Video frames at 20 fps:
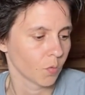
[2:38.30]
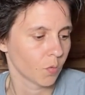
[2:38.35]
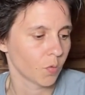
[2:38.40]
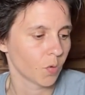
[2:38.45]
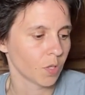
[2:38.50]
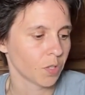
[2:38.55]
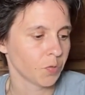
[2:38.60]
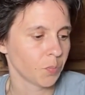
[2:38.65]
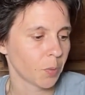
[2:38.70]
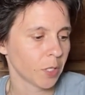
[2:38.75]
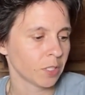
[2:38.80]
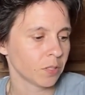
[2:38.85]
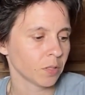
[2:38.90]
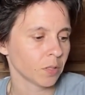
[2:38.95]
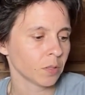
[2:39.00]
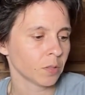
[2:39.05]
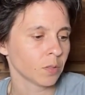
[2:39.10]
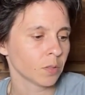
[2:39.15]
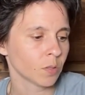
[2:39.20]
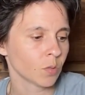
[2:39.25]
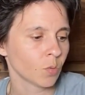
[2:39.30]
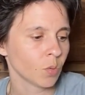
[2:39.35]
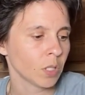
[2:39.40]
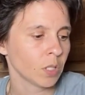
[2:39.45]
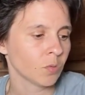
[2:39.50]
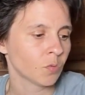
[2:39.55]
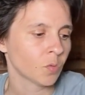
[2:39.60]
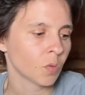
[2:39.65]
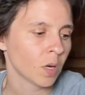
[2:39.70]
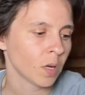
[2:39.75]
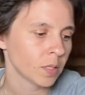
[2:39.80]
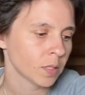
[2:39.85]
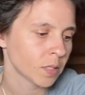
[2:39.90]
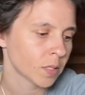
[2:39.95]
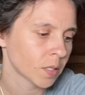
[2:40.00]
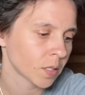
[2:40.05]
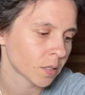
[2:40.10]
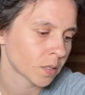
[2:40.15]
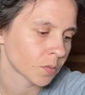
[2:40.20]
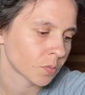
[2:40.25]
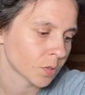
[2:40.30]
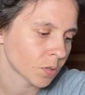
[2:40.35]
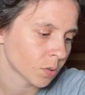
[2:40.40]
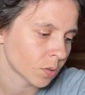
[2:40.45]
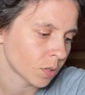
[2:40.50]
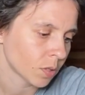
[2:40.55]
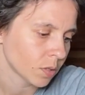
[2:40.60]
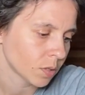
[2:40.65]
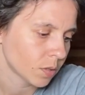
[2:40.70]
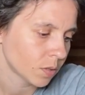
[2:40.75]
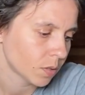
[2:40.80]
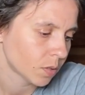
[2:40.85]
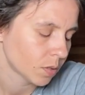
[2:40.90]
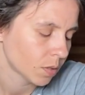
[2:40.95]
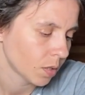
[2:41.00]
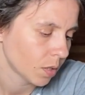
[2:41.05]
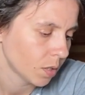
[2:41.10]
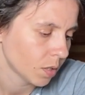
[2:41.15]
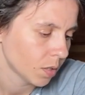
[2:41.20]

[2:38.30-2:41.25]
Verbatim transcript: Four of Pentacles, Queen of Wands, Six of Swords.